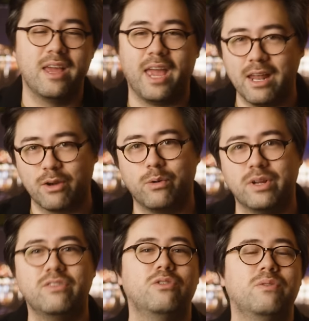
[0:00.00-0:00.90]
and
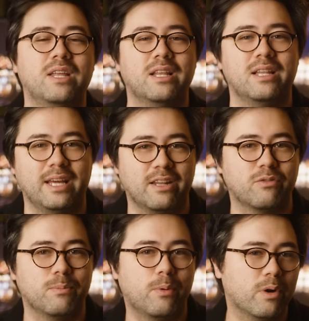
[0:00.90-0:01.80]
according to the
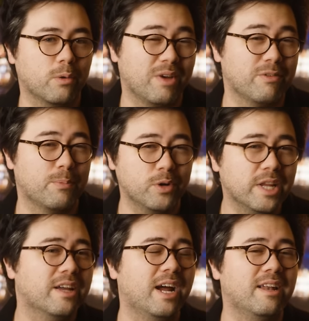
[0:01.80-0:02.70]
latest reporting, we have a
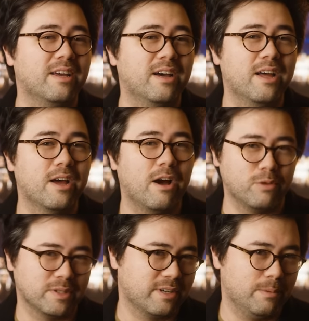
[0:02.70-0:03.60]
pretty good idea of
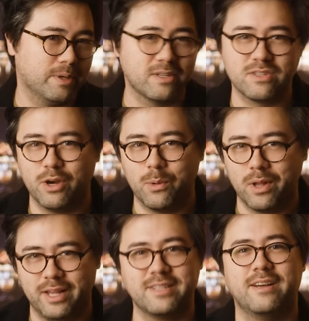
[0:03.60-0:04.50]
what's coming, so
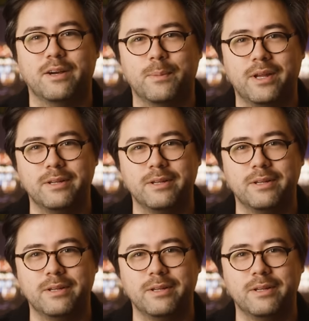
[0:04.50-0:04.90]
let's talk about it.